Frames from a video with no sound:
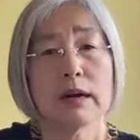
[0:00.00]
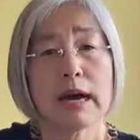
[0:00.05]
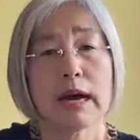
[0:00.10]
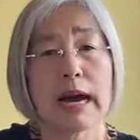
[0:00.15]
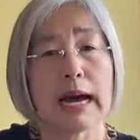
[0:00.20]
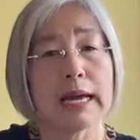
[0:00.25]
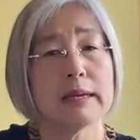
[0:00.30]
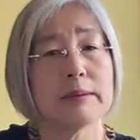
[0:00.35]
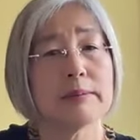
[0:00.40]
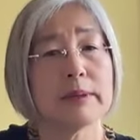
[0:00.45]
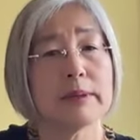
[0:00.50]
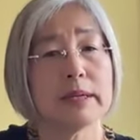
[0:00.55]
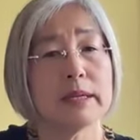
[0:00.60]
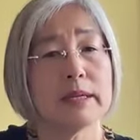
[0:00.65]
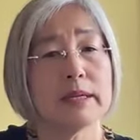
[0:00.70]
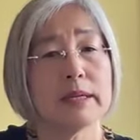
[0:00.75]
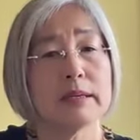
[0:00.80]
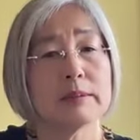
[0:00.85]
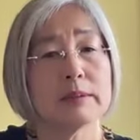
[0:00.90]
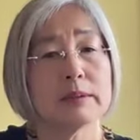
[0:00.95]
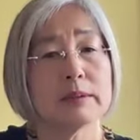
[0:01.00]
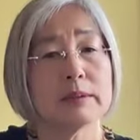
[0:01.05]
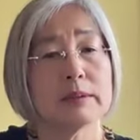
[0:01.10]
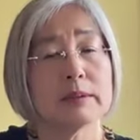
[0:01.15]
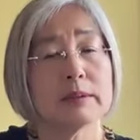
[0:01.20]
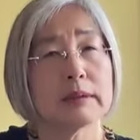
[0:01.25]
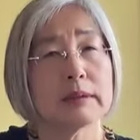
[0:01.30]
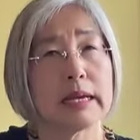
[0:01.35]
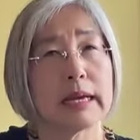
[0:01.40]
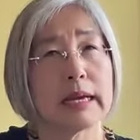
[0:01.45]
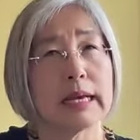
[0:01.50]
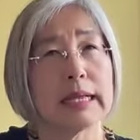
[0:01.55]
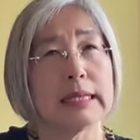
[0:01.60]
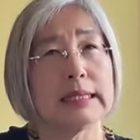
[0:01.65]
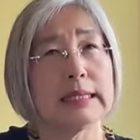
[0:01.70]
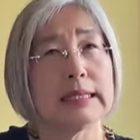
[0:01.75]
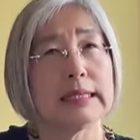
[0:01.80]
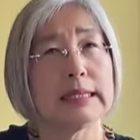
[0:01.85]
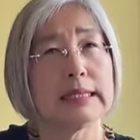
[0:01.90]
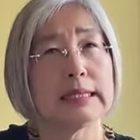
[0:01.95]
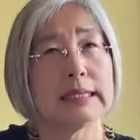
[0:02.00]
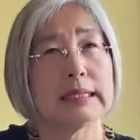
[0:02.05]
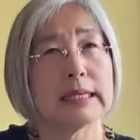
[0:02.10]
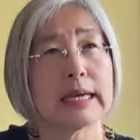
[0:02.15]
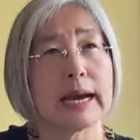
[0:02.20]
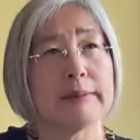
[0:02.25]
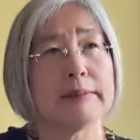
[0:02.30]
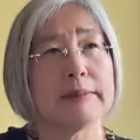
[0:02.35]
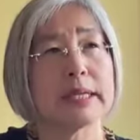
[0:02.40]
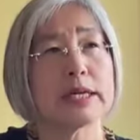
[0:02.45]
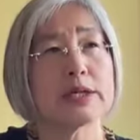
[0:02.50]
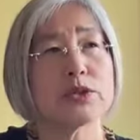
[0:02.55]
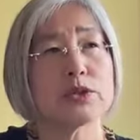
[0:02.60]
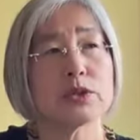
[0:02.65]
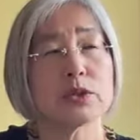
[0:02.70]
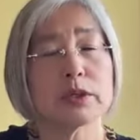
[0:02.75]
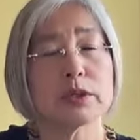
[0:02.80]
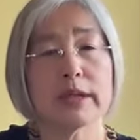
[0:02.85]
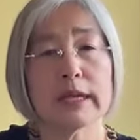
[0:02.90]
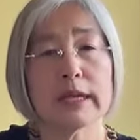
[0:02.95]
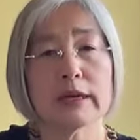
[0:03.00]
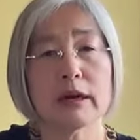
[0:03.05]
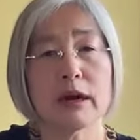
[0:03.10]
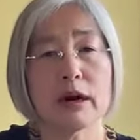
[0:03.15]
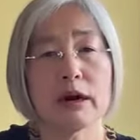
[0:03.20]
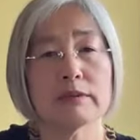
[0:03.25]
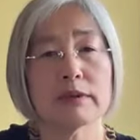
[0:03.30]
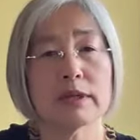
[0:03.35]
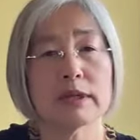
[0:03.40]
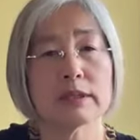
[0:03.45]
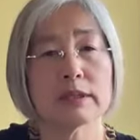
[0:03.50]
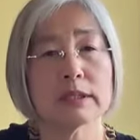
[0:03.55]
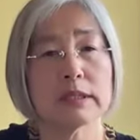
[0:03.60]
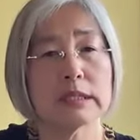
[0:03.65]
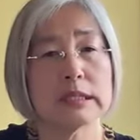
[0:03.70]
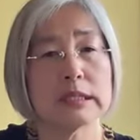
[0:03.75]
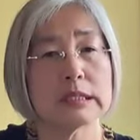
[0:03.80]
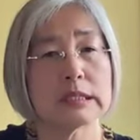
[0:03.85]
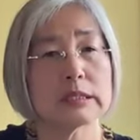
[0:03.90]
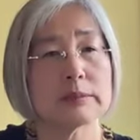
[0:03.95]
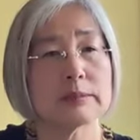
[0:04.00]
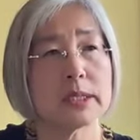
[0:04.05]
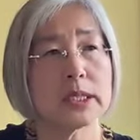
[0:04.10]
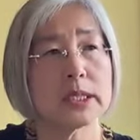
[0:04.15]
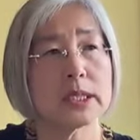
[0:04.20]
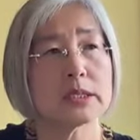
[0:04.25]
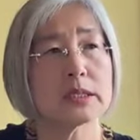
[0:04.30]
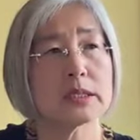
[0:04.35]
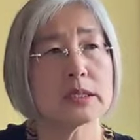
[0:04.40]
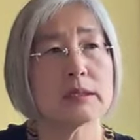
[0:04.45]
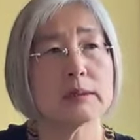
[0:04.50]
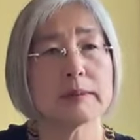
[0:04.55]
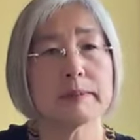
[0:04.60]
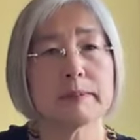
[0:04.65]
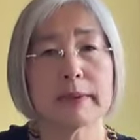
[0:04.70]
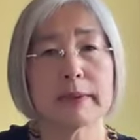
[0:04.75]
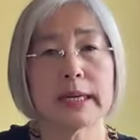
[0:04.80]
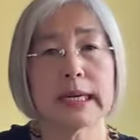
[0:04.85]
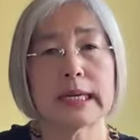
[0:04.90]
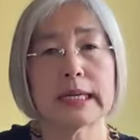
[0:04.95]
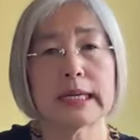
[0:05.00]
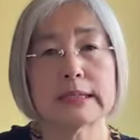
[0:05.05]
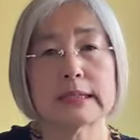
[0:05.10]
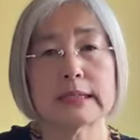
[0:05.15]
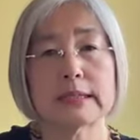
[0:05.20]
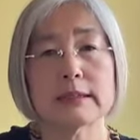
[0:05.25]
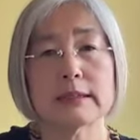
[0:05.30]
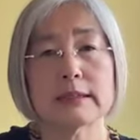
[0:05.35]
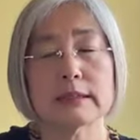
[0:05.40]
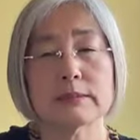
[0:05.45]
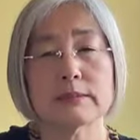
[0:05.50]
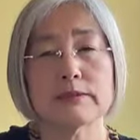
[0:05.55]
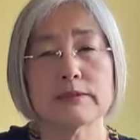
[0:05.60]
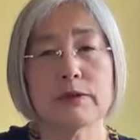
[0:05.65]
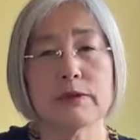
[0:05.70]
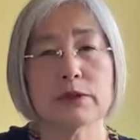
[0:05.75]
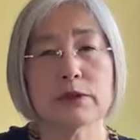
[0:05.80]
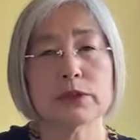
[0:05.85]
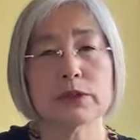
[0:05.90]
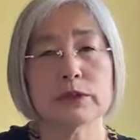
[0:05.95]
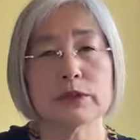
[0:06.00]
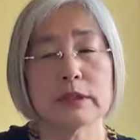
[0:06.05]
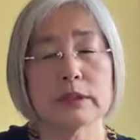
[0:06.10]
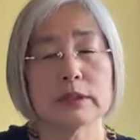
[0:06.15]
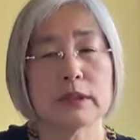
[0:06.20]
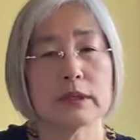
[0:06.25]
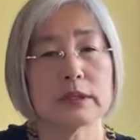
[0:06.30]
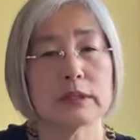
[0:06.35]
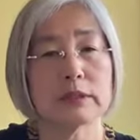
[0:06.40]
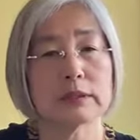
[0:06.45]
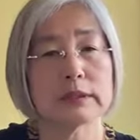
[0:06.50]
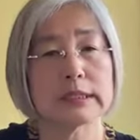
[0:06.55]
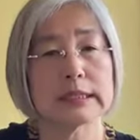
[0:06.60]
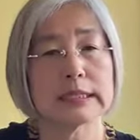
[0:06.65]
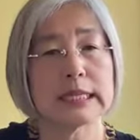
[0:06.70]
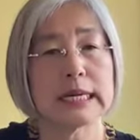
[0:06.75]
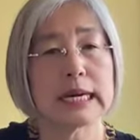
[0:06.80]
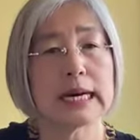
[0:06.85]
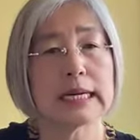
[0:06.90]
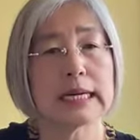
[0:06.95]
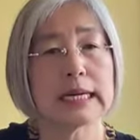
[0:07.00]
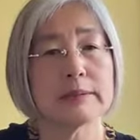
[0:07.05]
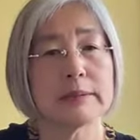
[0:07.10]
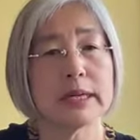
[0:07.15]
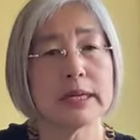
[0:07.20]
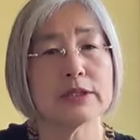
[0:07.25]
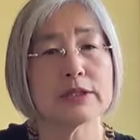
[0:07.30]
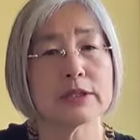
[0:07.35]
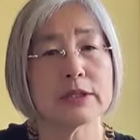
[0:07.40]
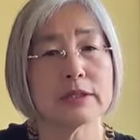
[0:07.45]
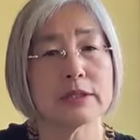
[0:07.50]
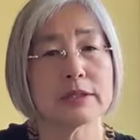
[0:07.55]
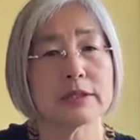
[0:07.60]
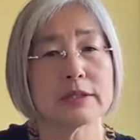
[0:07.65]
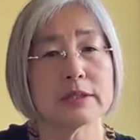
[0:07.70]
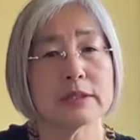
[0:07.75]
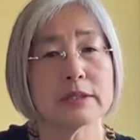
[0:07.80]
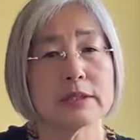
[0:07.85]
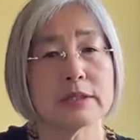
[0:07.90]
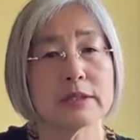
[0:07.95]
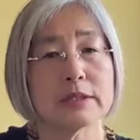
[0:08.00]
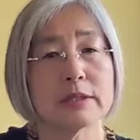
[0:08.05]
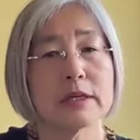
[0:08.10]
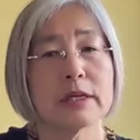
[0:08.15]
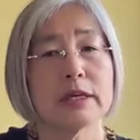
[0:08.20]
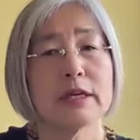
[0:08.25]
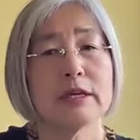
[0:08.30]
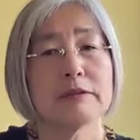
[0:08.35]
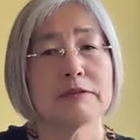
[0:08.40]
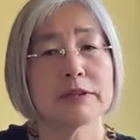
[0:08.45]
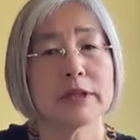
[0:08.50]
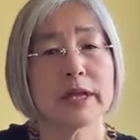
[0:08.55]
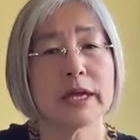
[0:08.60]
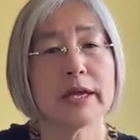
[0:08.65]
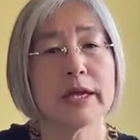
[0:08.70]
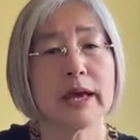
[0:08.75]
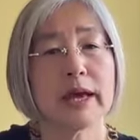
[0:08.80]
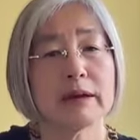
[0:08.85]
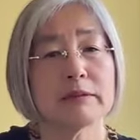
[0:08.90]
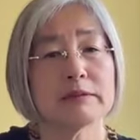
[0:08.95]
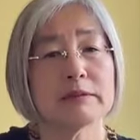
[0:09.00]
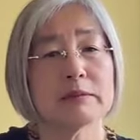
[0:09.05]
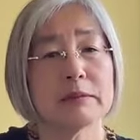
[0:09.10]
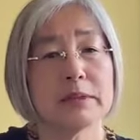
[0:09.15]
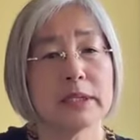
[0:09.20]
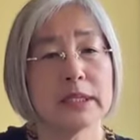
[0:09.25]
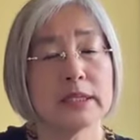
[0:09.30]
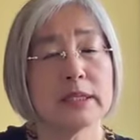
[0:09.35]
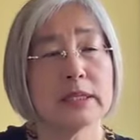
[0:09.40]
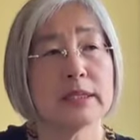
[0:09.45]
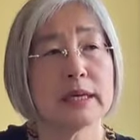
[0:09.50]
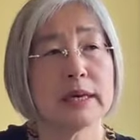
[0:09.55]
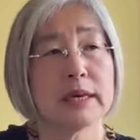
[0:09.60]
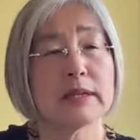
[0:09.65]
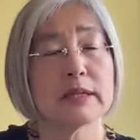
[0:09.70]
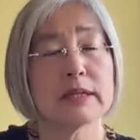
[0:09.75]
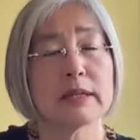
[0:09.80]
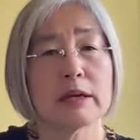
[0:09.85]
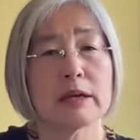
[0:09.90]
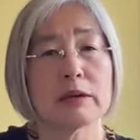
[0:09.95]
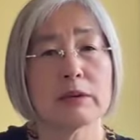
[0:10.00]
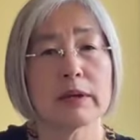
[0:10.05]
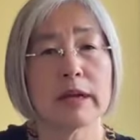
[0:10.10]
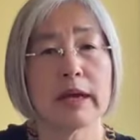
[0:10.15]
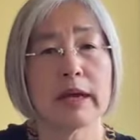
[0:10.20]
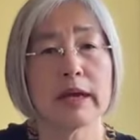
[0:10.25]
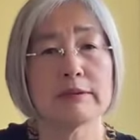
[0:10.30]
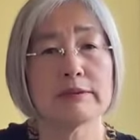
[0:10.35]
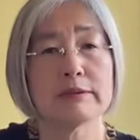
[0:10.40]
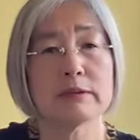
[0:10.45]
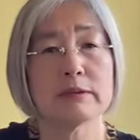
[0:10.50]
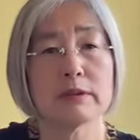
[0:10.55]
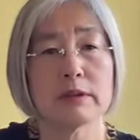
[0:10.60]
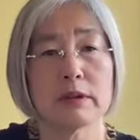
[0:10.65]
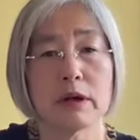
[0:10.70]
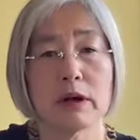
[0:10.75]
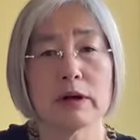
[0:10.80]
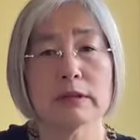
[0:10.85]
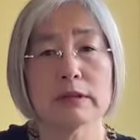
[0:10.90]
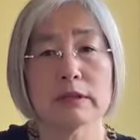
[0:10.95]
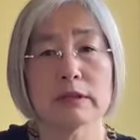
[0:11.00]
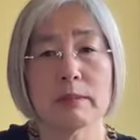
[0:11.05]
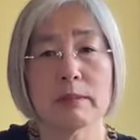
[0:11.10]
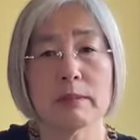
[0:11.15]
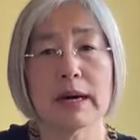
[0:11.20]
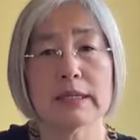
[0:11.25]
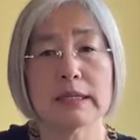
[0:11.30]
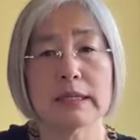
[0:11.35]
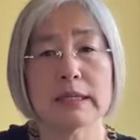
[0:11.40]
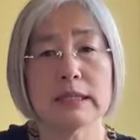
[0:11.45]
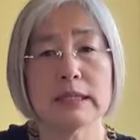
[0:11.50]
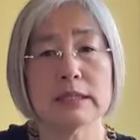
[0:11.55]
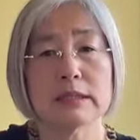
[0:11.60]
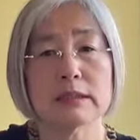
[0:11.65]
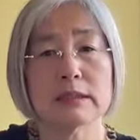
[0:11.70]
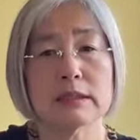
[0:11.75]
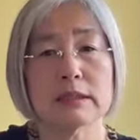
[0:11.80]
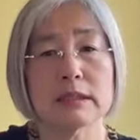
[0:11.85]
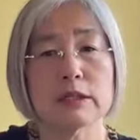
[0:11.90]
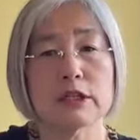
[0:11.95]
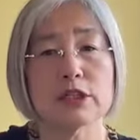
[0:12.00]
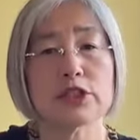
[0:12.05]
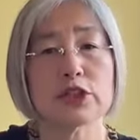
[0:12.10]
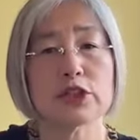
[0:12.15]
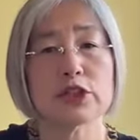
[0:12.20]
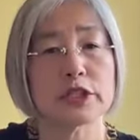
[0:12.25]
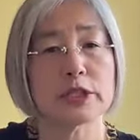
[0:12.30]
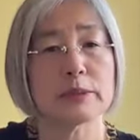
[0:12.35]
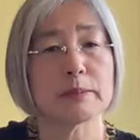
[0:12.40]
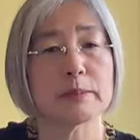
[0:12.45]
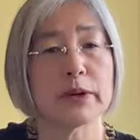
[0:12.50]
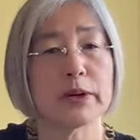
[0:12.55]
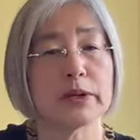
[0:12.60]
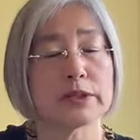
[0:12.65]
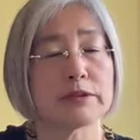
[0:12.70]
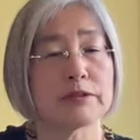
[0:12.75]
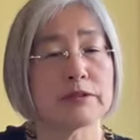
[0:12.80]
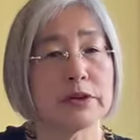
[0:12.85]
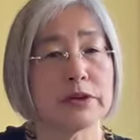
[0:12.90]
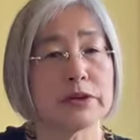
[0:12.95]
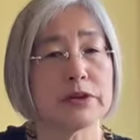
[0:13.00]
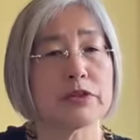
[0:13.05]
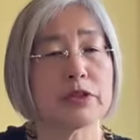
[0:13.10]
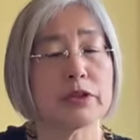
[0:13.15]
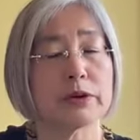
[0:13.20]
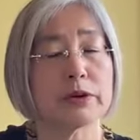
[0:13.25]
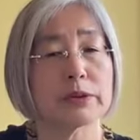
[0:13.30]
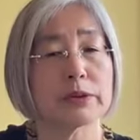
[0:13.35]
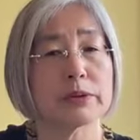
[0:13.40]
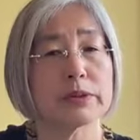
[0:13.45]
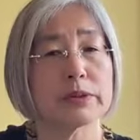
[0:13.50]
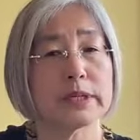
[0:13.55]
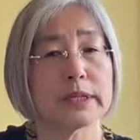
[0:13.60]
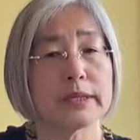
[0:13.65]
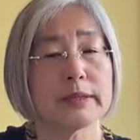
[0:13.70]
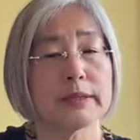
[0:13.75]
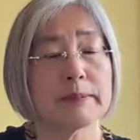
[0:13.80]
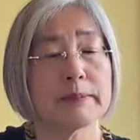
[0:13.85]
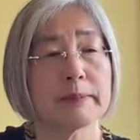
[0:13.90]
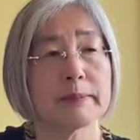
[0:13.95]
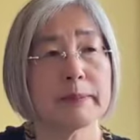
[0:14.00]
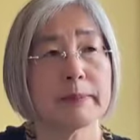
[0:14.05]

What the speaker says: I believe LD, I'm not sure they cover this much, but for CI majors, if they have me, and then they're gonna have learn about this literacy part very thoroughly.